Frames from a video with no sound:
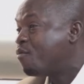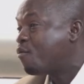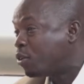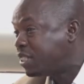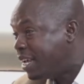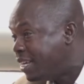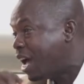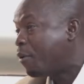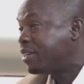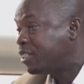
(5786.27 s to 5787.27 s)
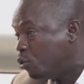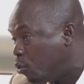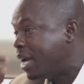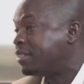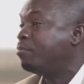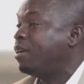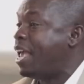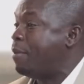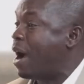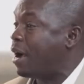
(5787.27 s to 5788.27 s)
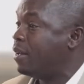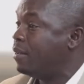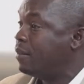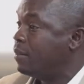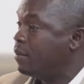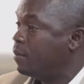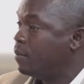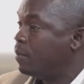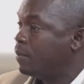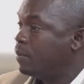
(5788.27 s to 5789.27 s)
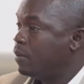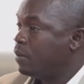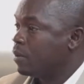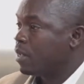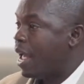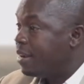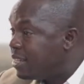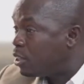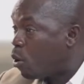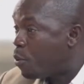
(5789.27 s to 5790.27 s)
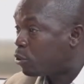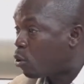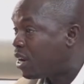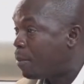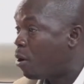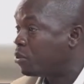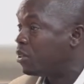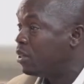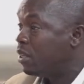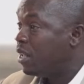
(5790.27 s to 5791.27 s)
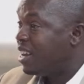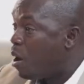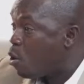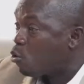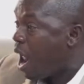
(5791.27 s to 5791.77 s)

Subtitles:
48 hours, you guys lie back. And this is what we are talking about. Now, you are